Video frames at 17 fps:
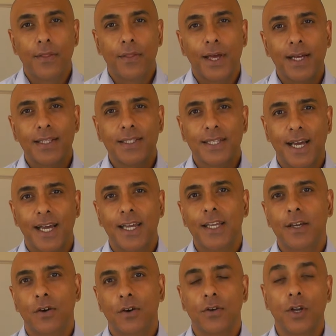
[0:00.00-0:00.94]
their
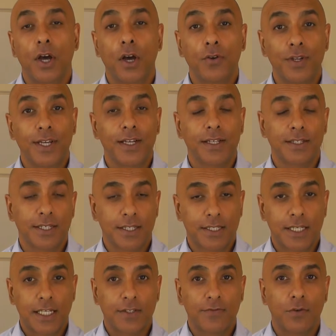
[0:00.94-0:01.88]
take on owning a
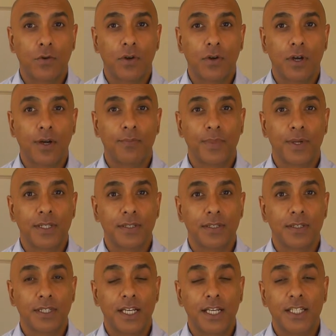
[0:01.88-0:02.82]
successful online business